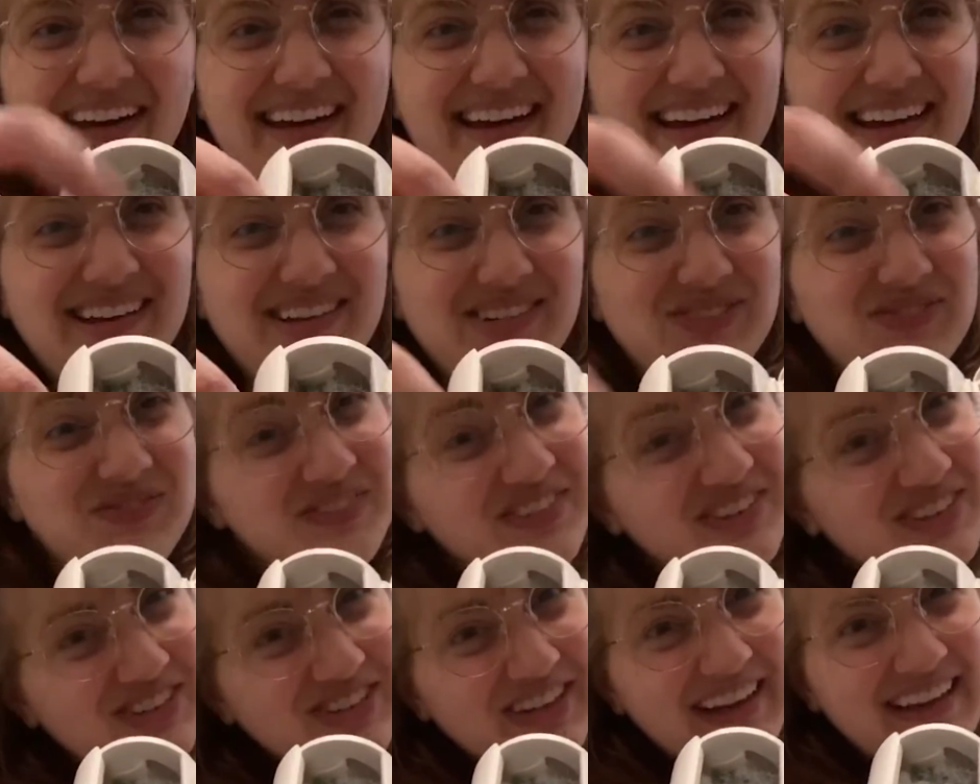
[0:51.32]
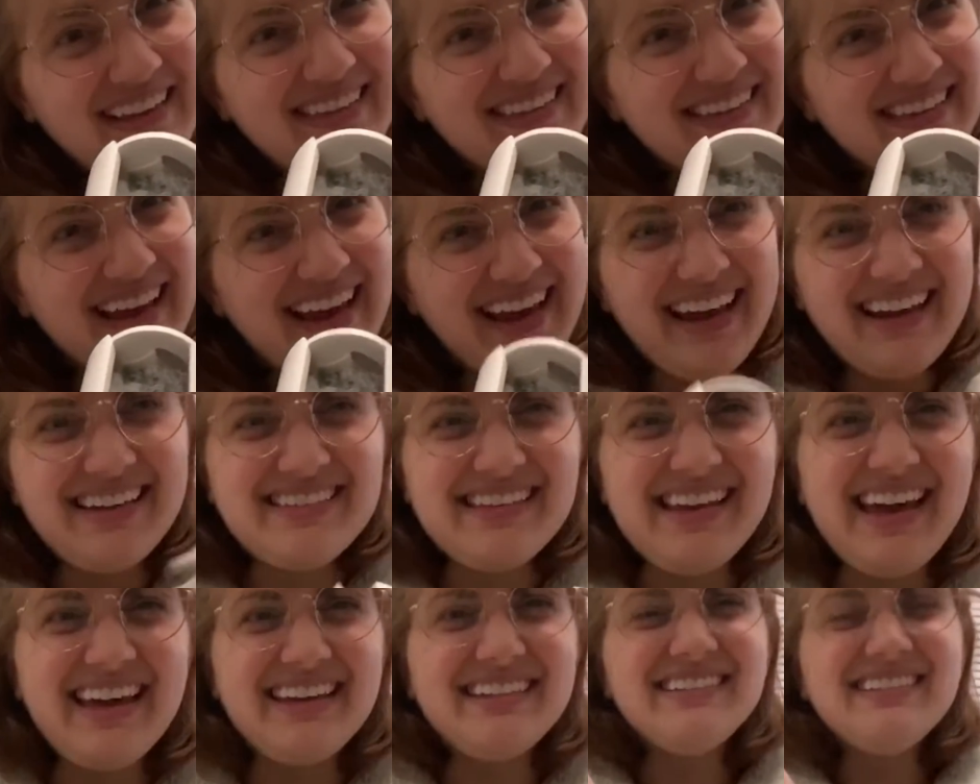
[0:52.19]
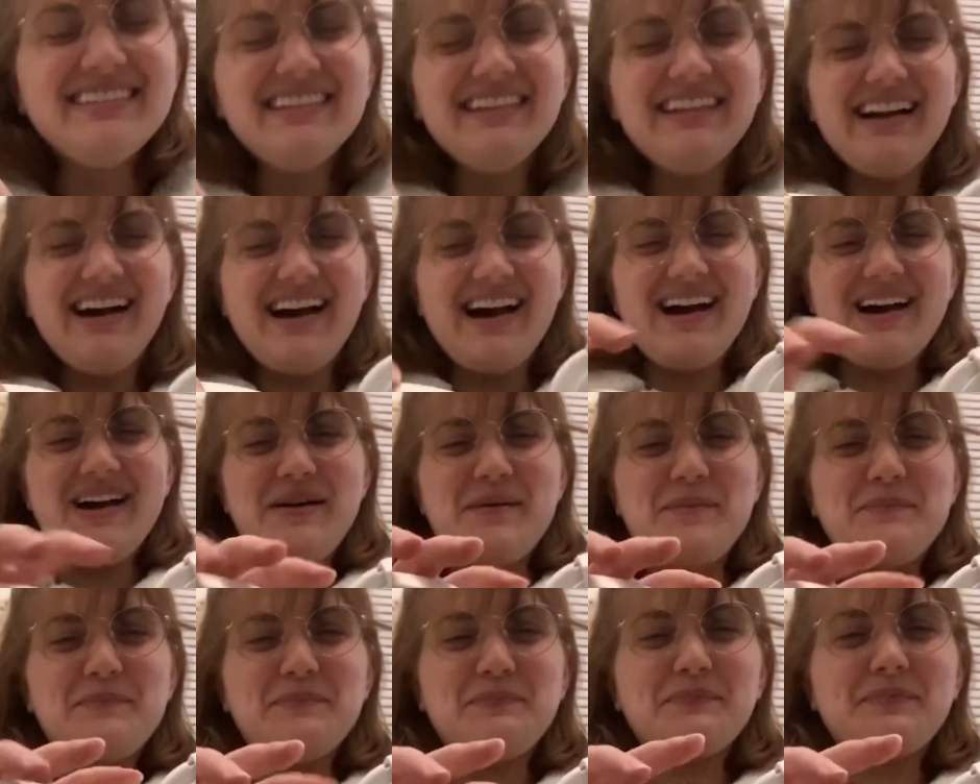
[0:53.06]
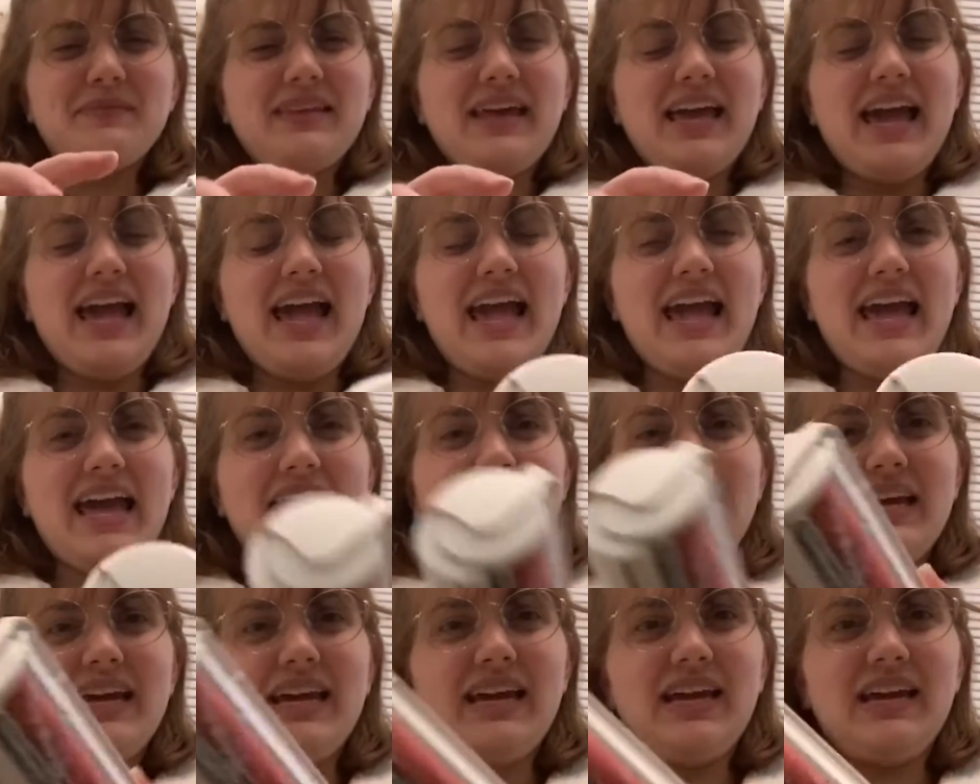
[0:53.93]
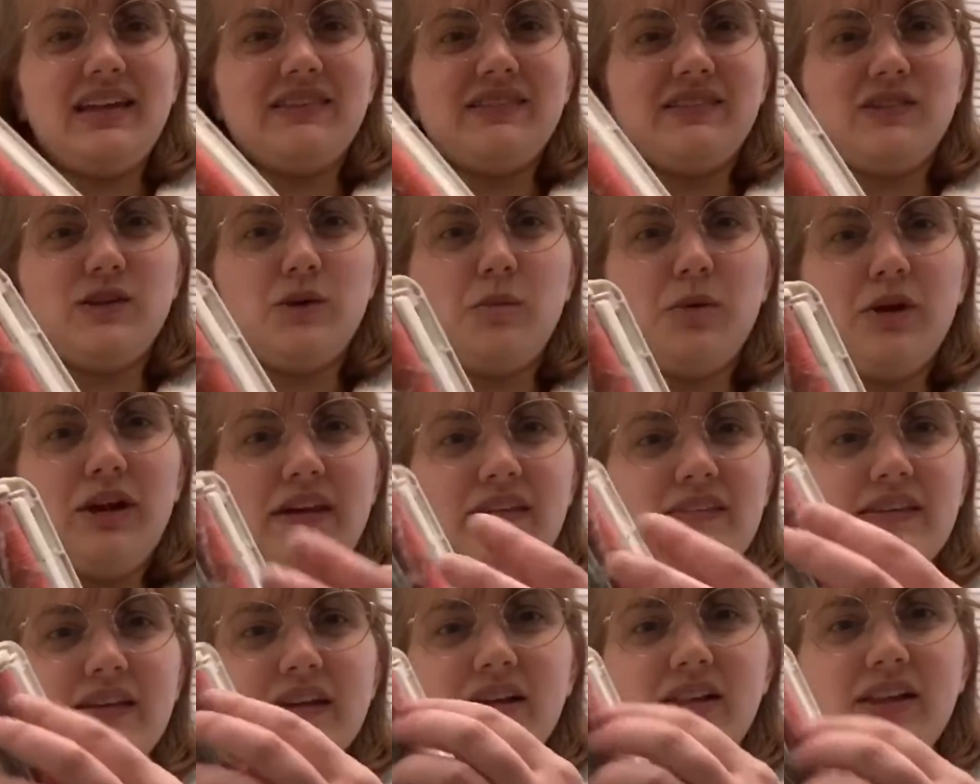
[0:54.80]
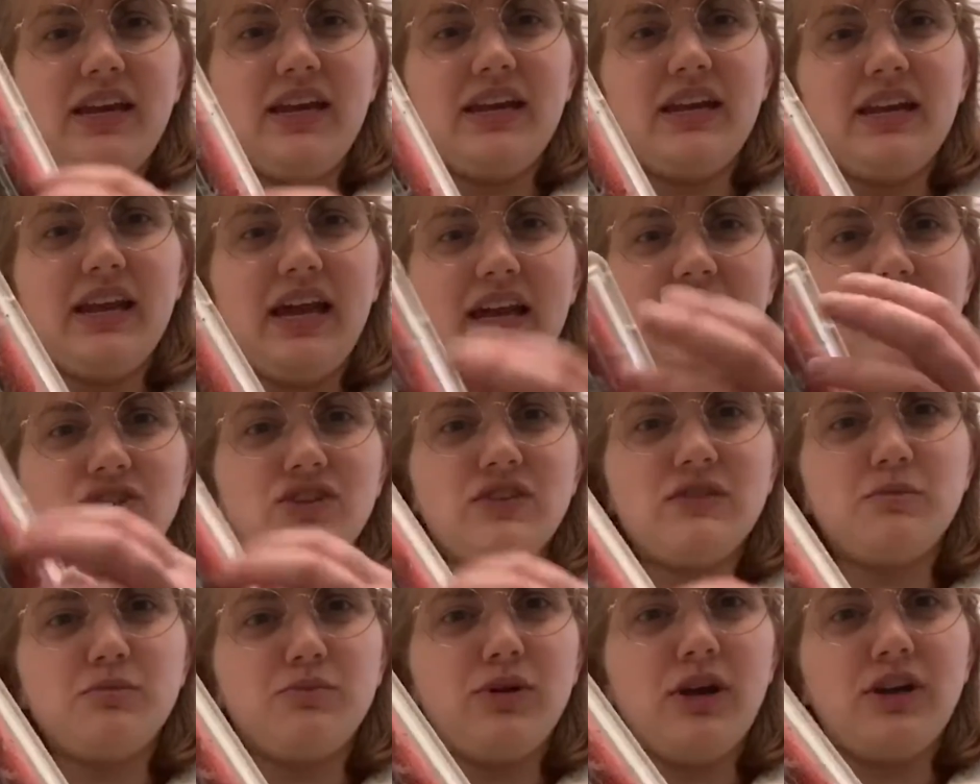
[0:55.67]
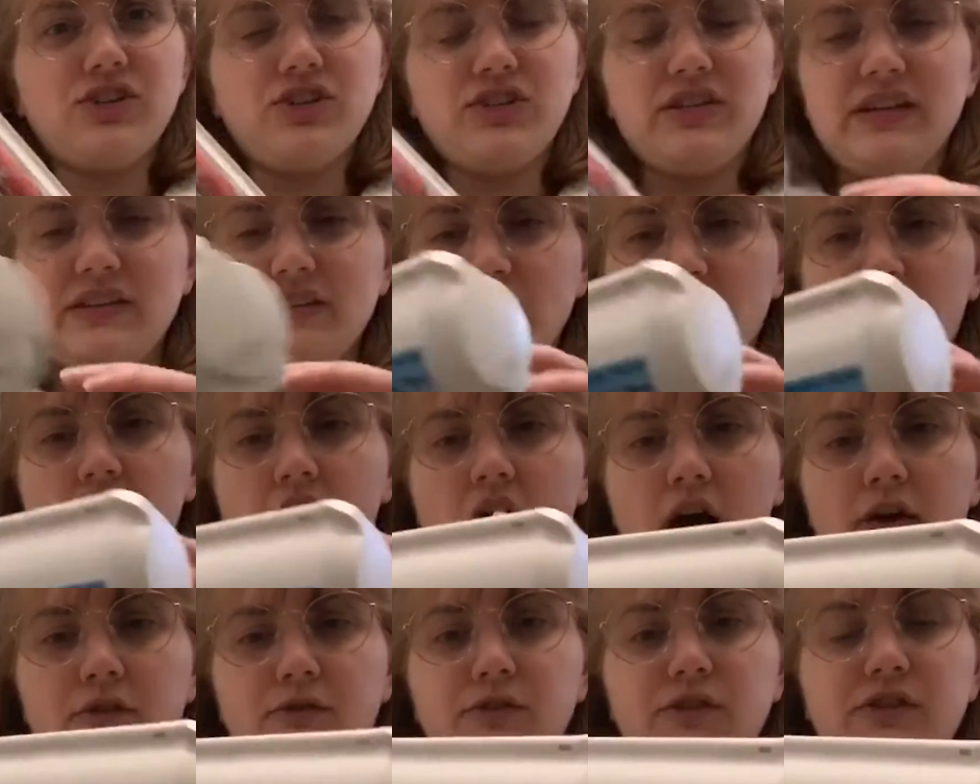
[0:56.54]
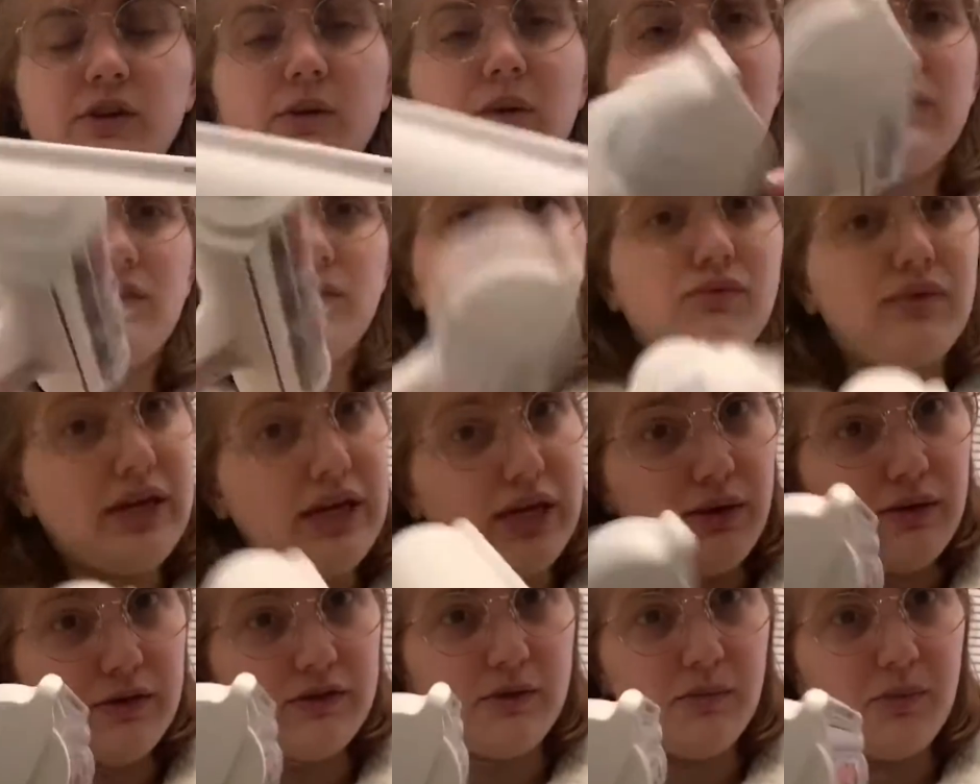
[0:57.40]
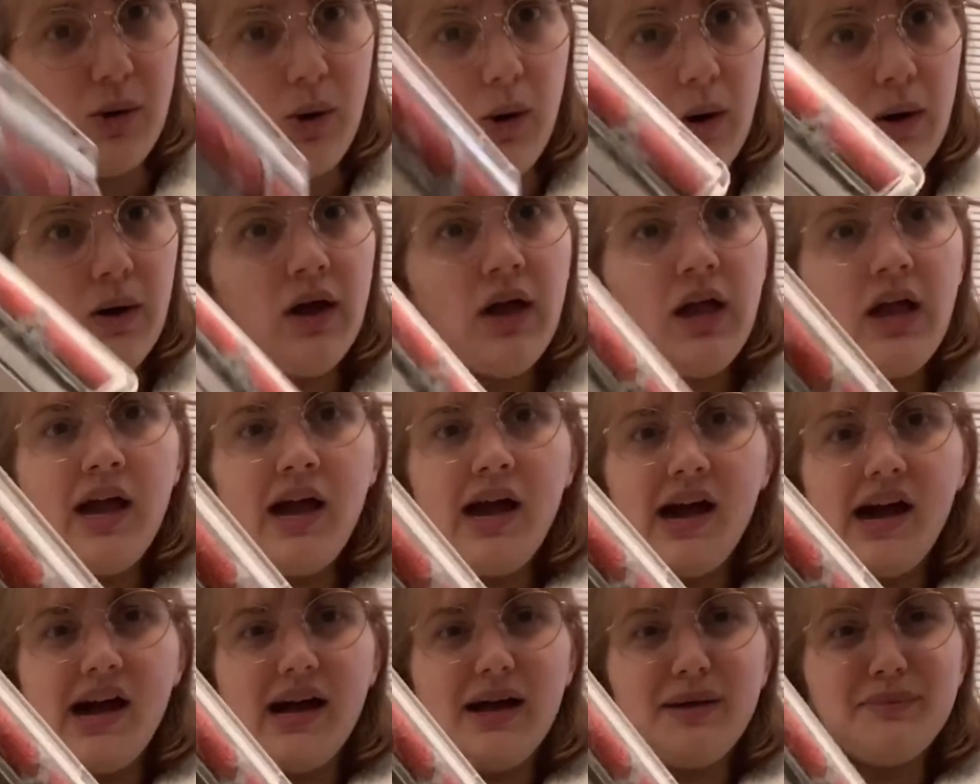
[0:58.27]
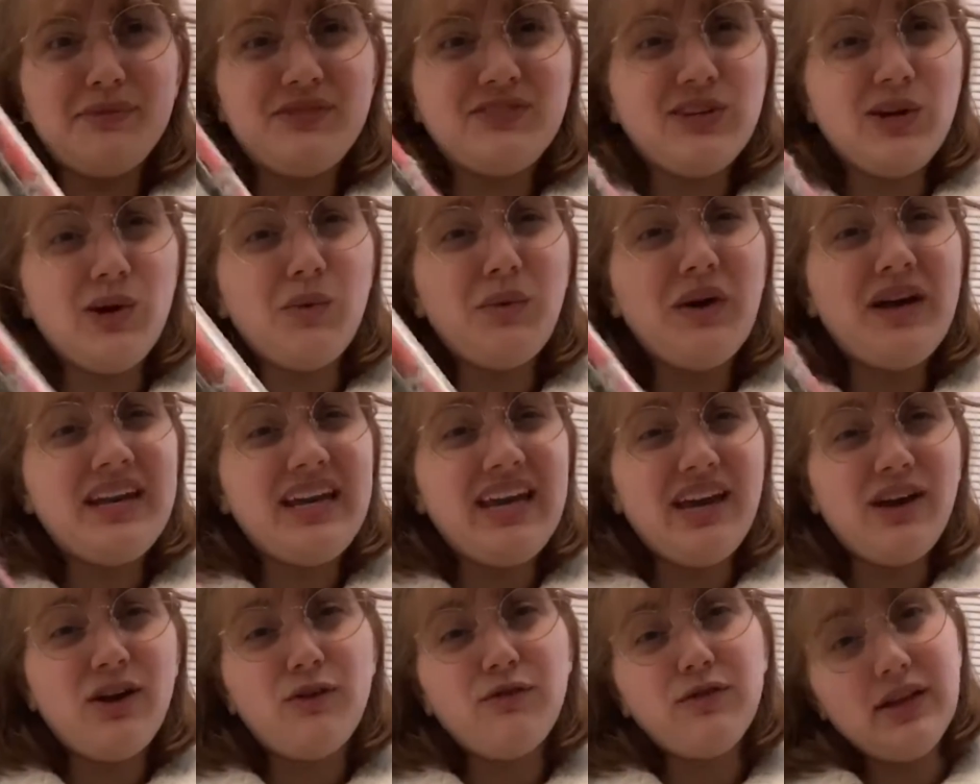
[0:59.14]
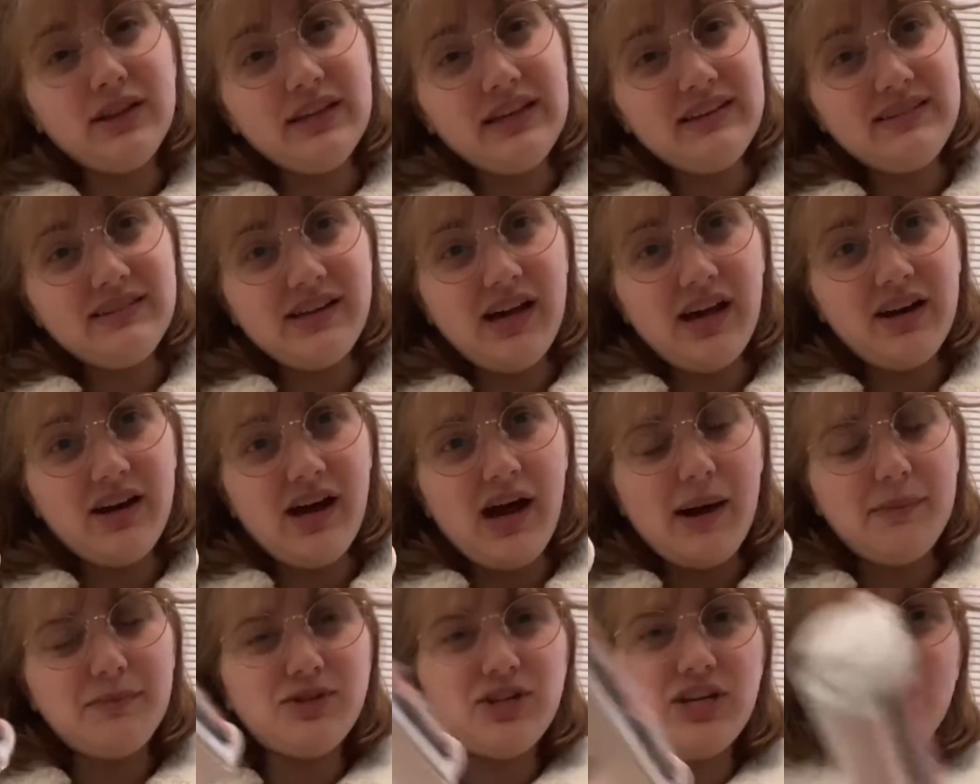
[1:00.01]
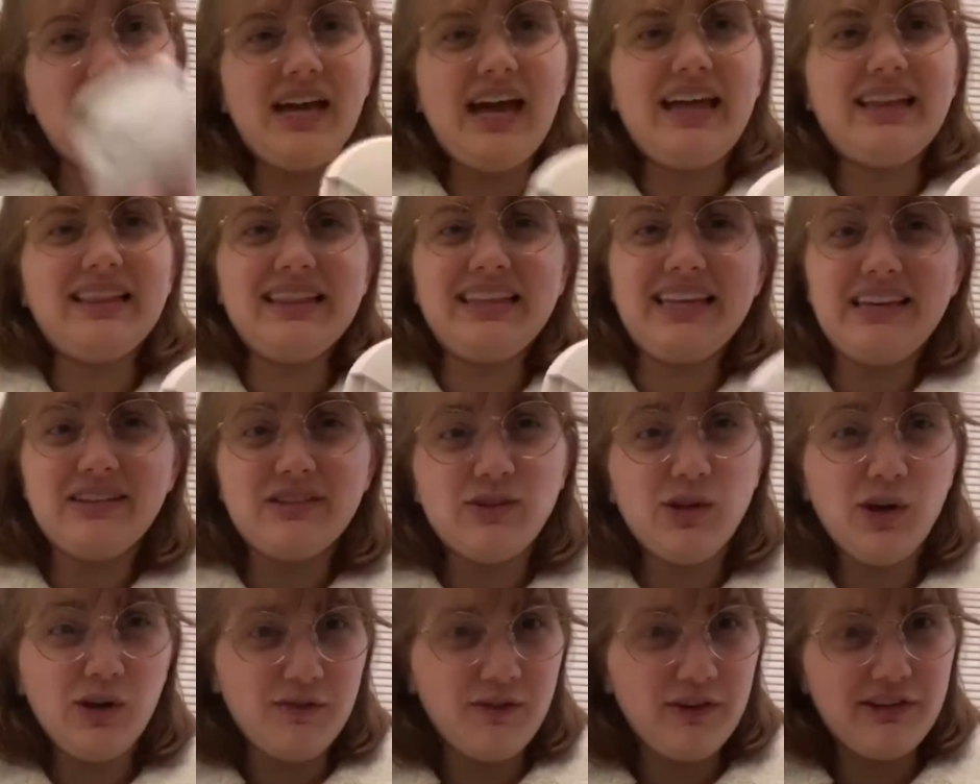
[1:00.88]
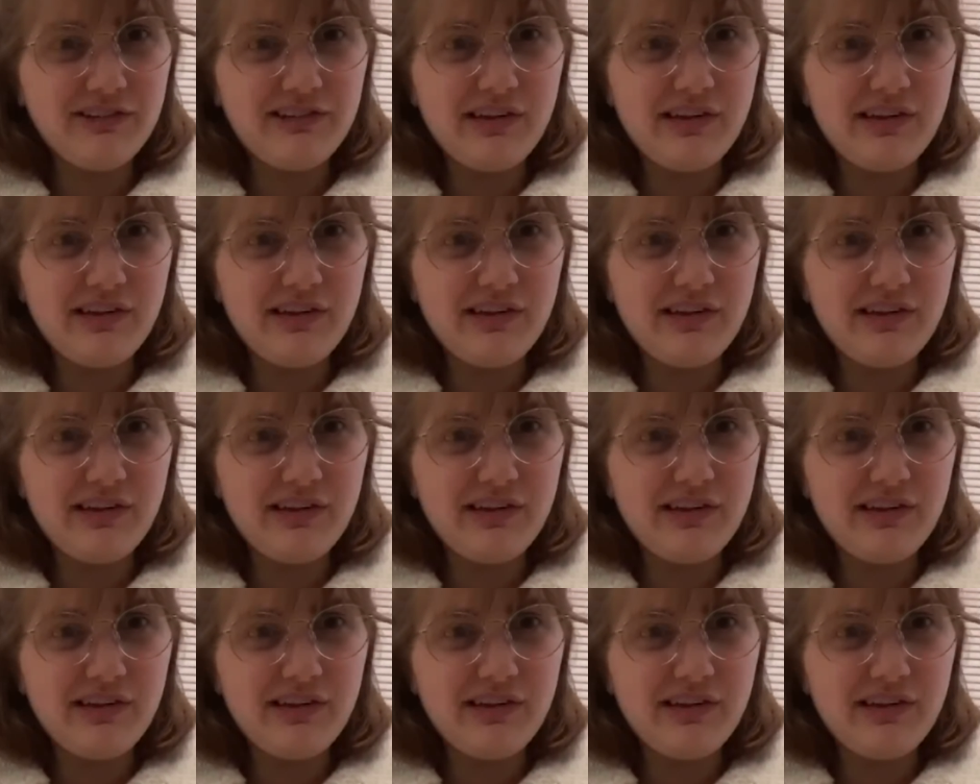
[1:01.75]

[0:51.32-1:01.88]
He sheds, like I said. And it's super easy to clean, and I can just brush this off, so it's reusable. So when eco-friendly is not an option, at least look for